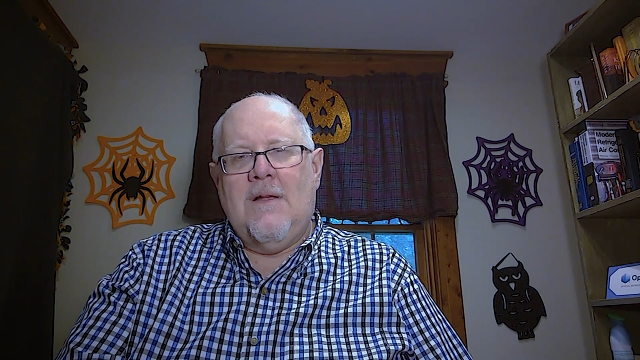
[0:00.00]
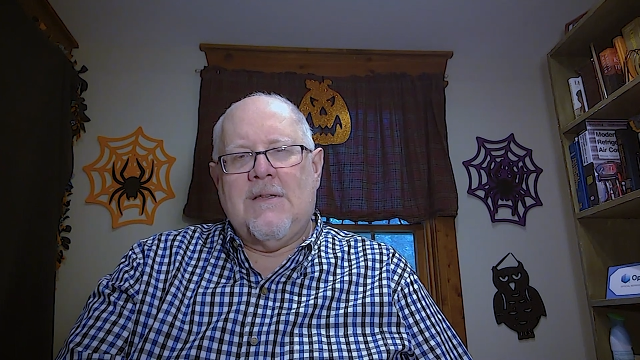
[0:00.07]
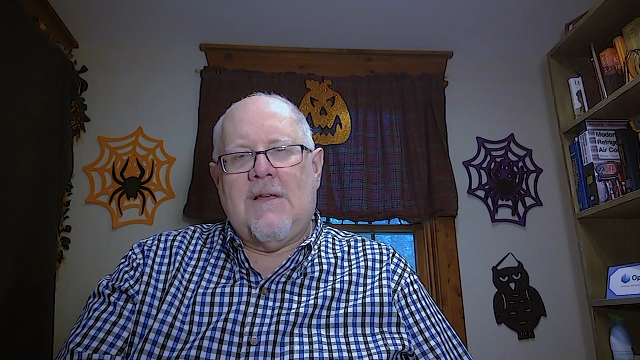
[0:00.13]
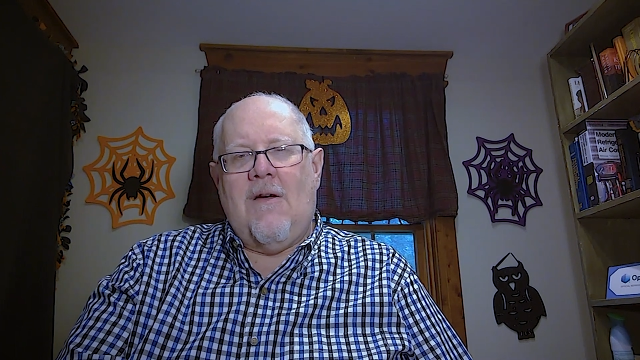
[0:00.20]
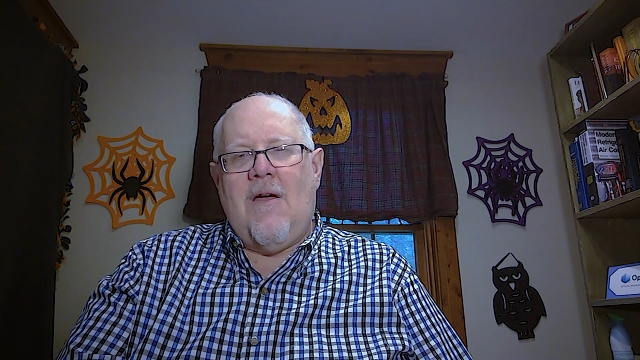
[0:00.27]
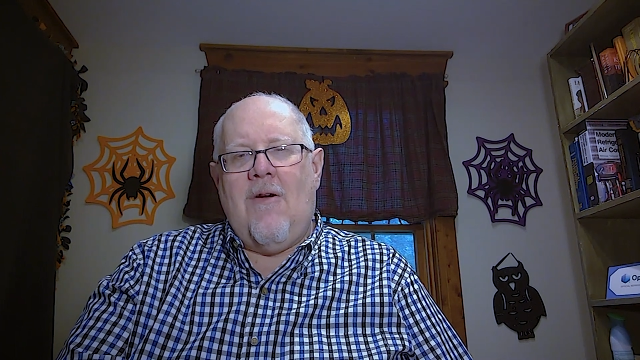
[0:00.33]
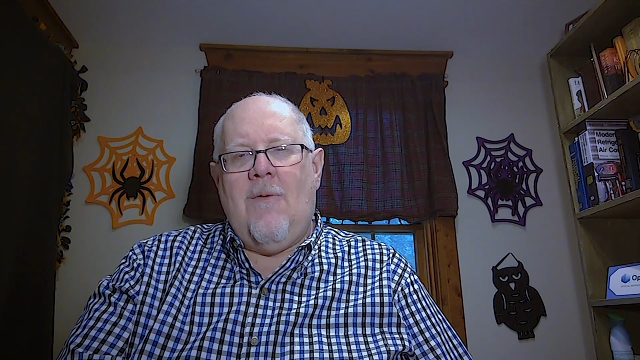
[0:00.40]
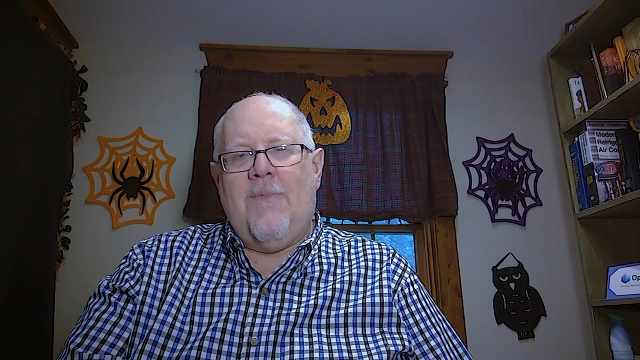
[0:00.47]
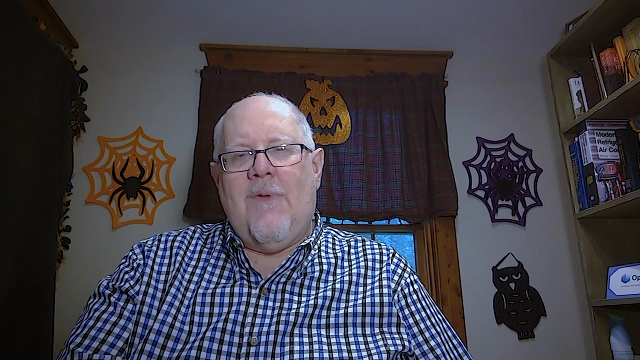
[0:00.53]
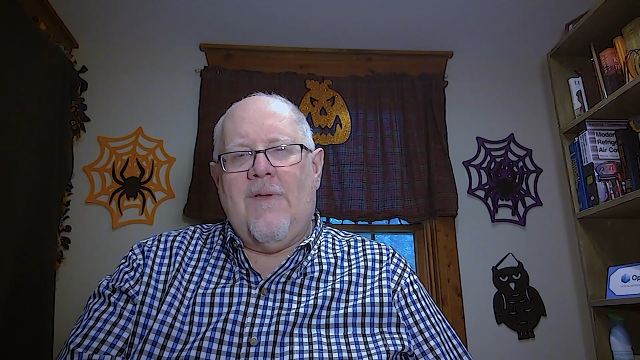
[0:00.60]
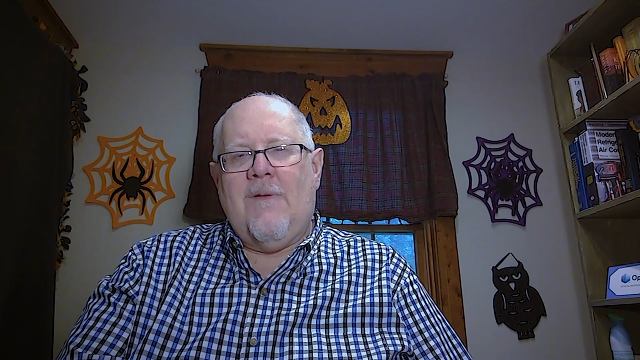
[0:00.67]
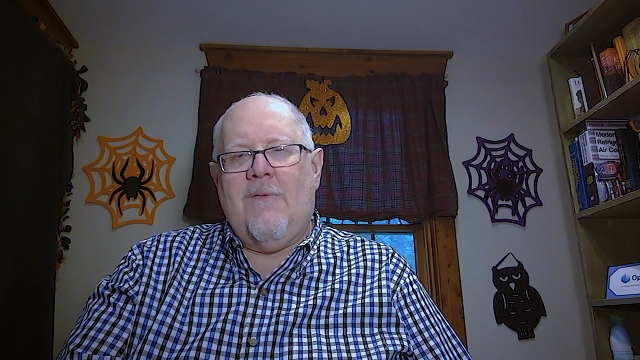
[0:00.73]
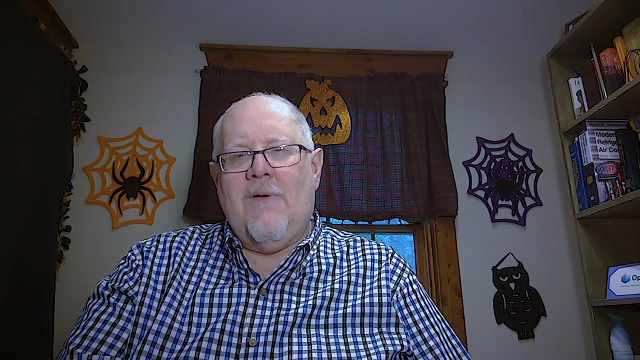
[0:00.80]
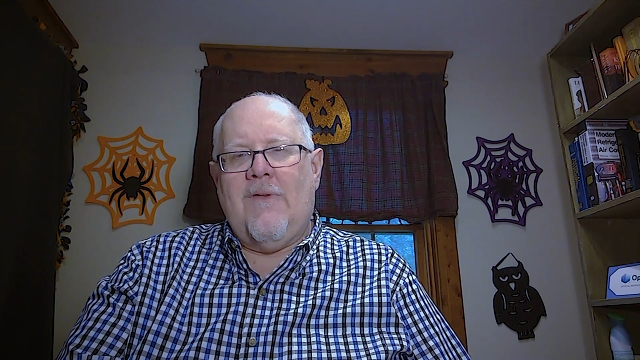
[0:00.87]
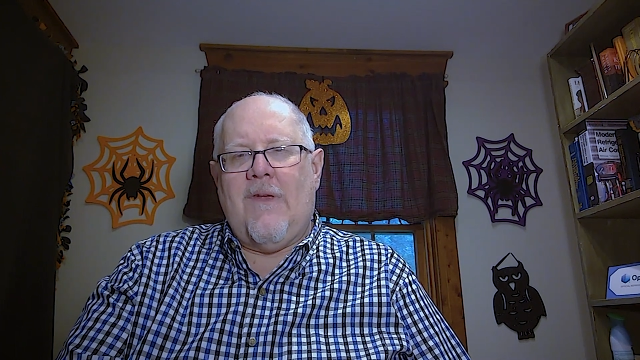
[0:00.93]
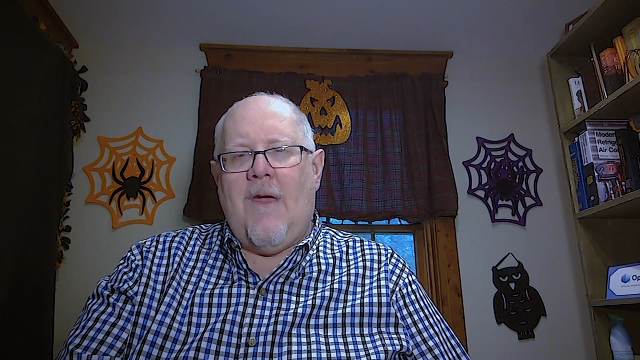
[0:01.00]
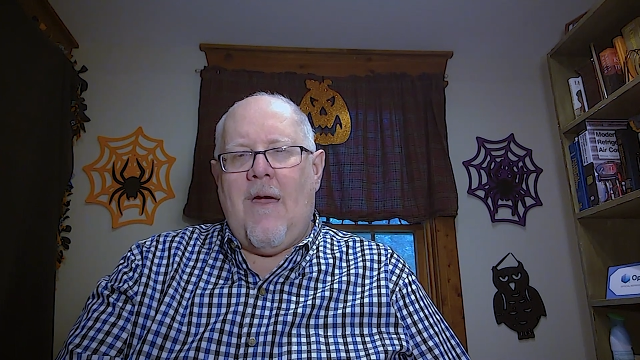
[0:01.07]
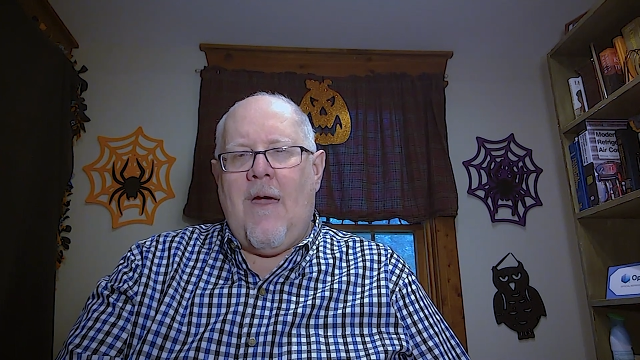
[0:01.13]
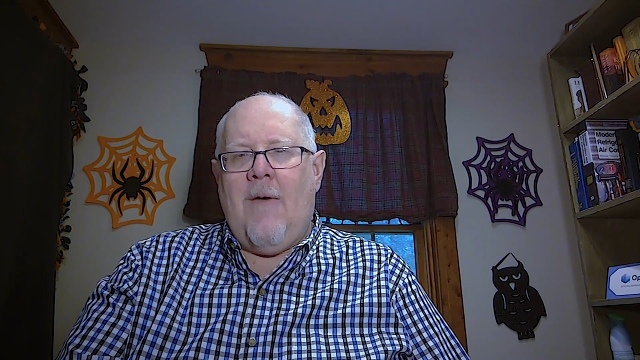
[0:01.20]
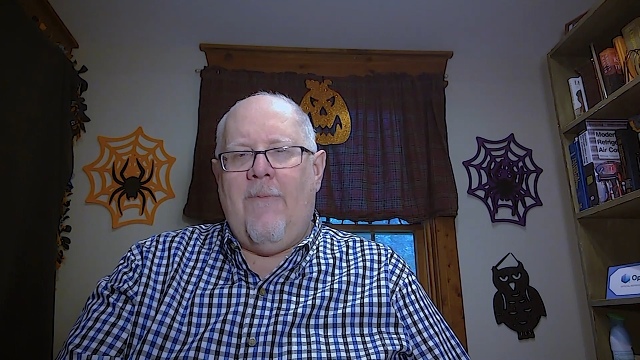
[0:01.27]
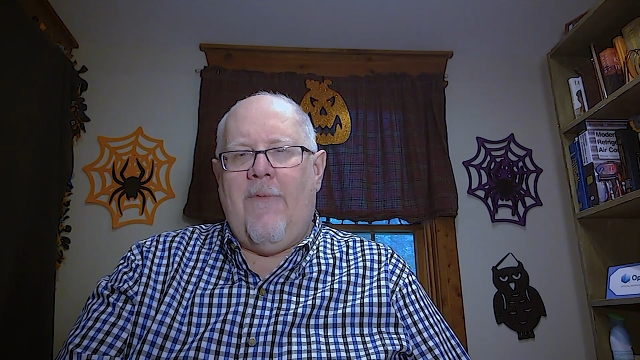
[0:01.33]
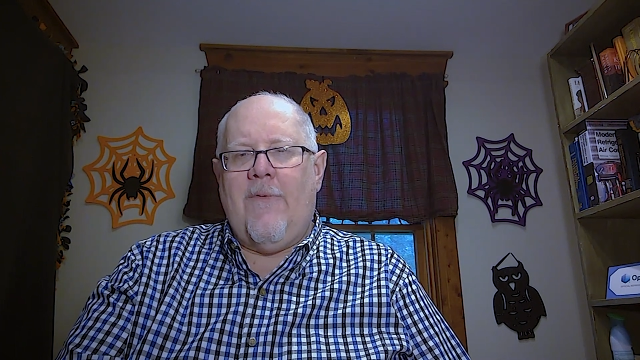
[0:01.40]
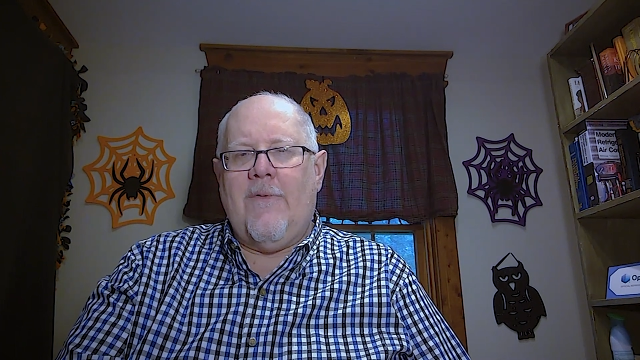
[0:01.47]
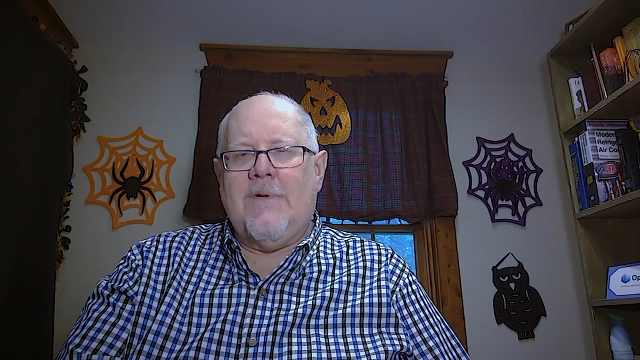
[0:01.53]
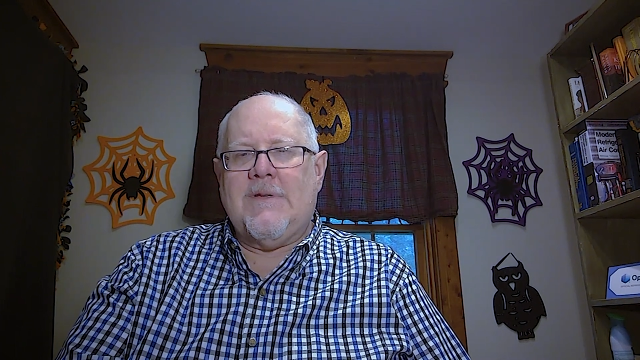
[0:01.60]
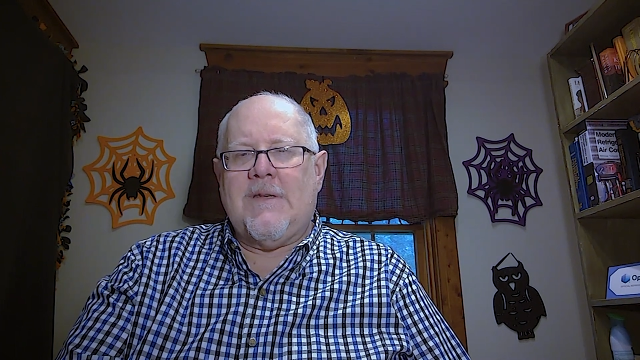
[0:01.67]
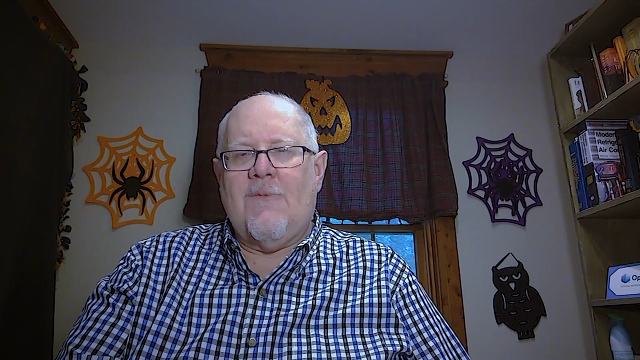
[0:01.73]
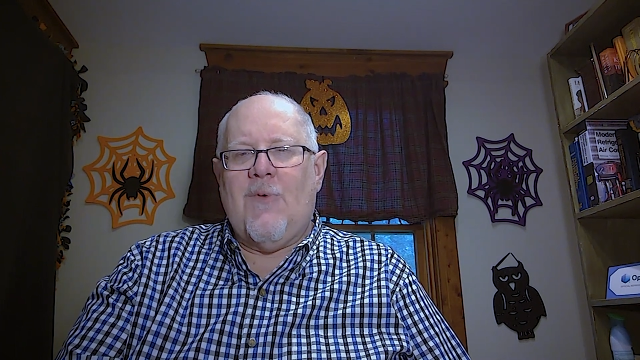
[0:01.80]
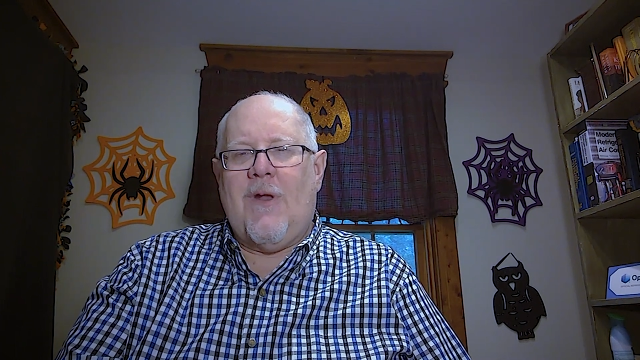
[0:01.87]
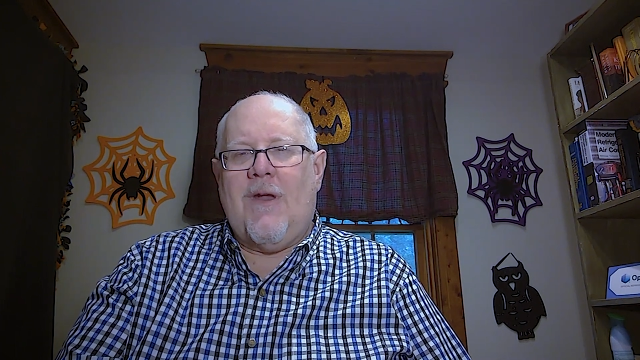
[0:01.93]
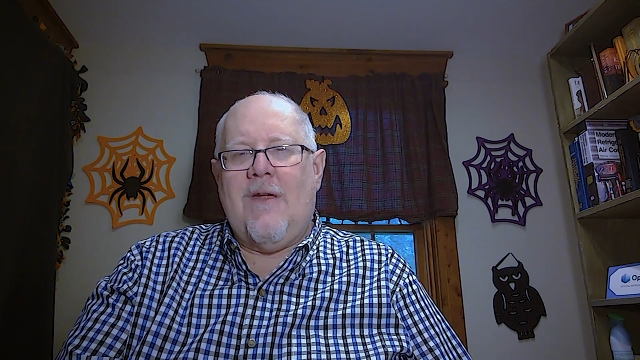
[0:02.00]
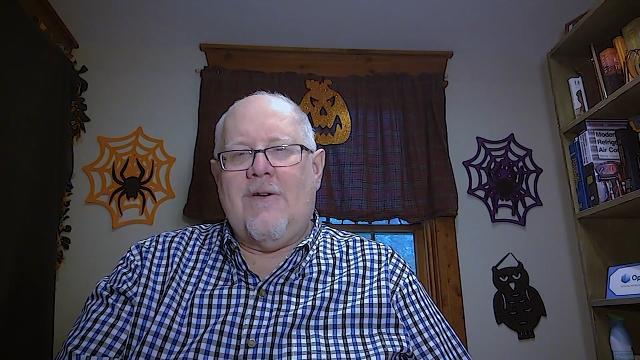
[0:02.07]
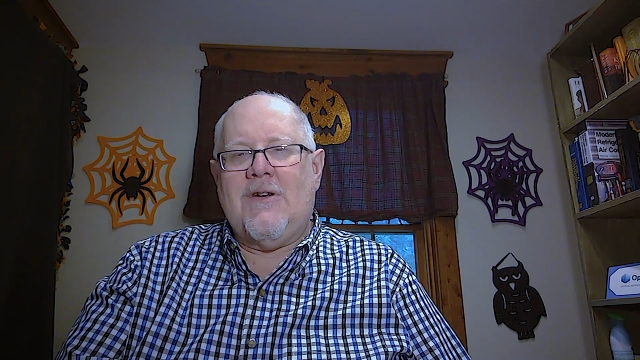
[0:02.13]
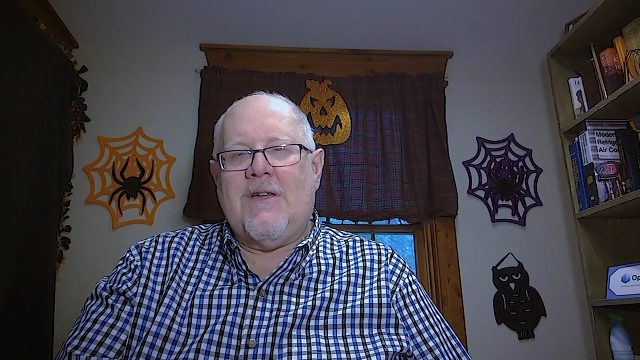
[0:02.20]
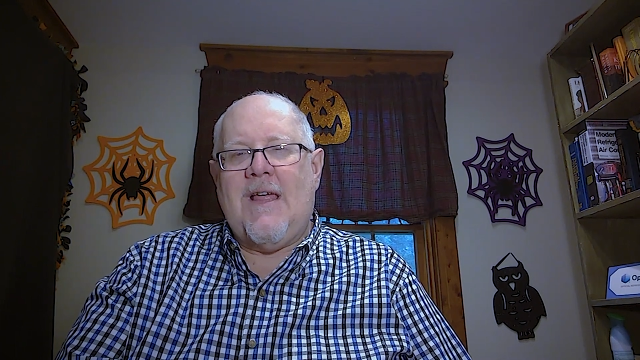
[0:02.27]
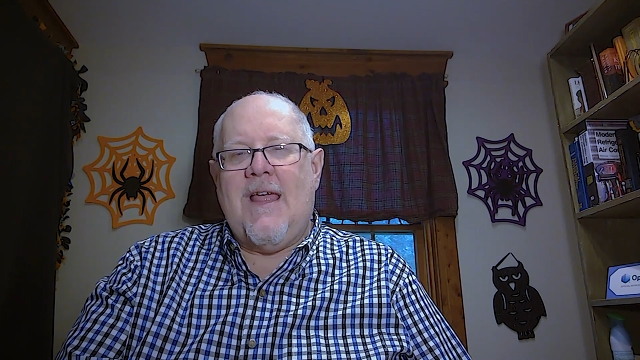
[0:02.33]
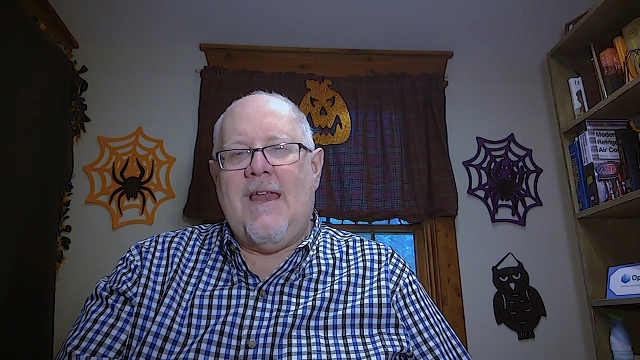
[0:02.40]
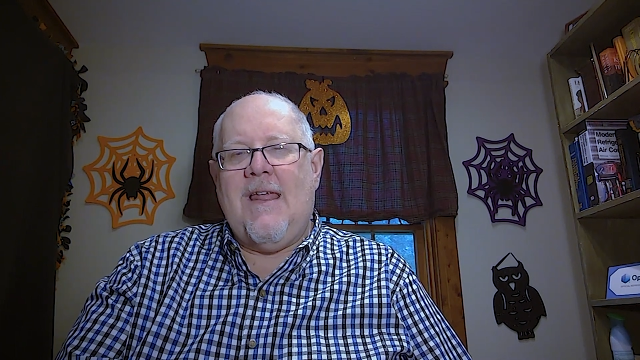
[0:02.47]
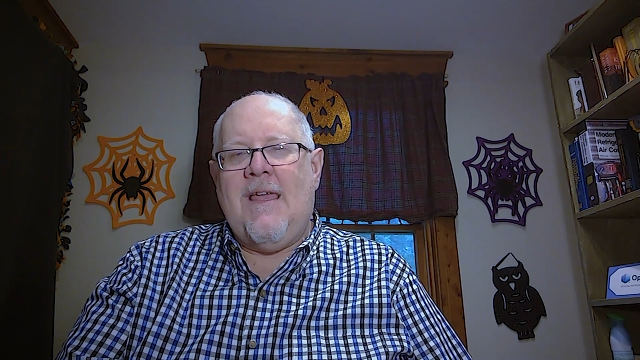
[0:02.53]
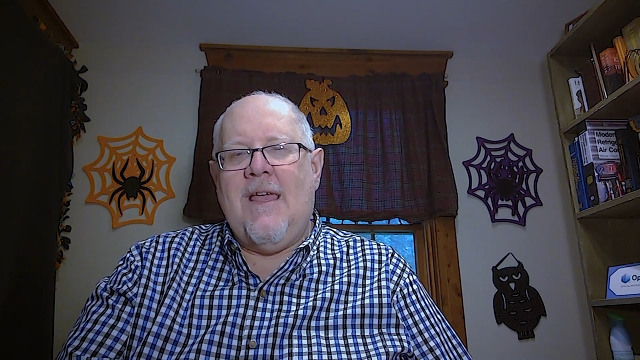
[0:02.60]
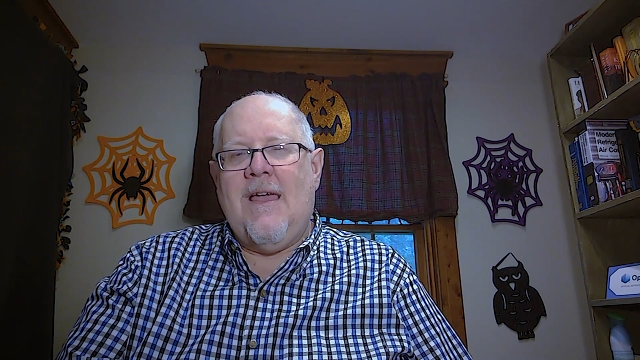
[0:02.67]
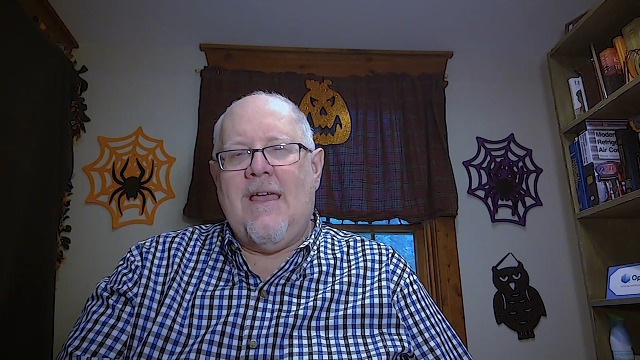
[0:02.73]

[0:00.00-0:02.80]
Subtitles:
So I hope this was helpful and somewhat entertaining.